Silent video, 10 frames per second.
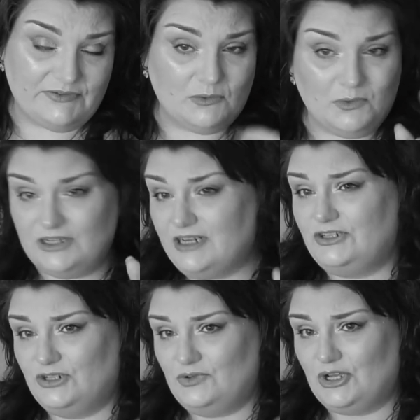What I
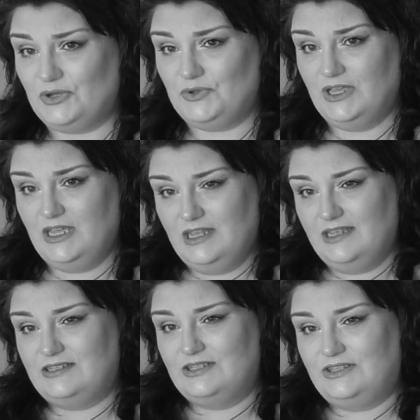do know
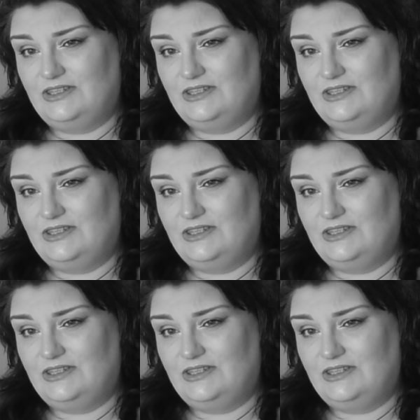is that